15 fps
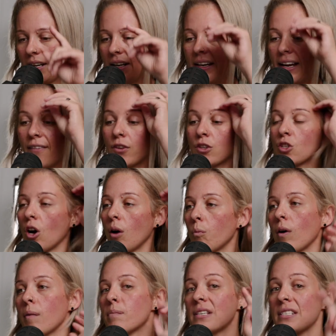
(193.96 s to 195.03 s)
Now, the top
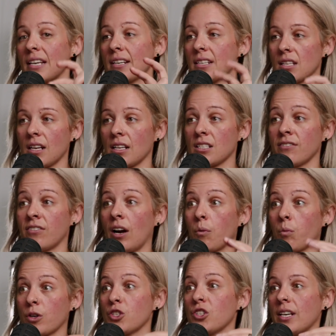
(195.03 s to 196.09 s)
1% is classified
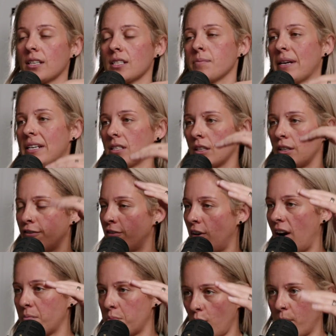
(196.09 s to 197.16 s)
once you get to basically
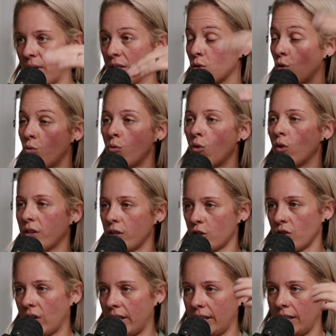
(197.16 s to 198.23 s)
5 properties or more in
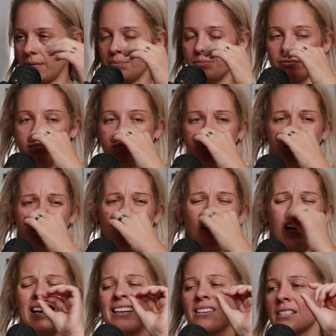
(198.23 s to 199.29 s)
Australia.
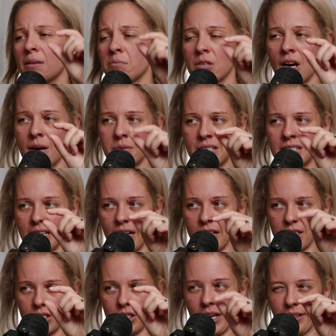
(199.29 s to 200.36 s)
Sometimes the data
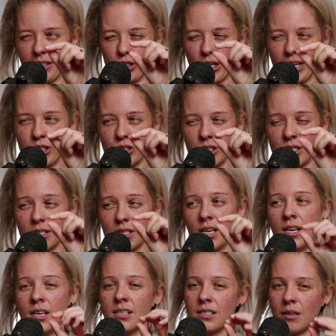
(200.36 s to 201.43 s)
slightly changes.
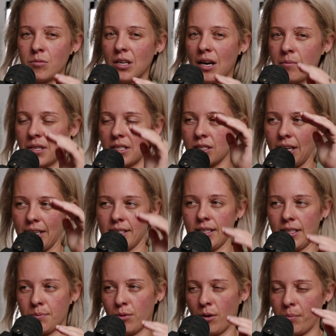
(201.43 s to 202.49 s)
Sometimes it's like 6
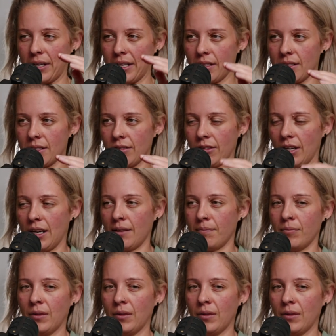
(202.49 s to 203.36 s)
properties, right?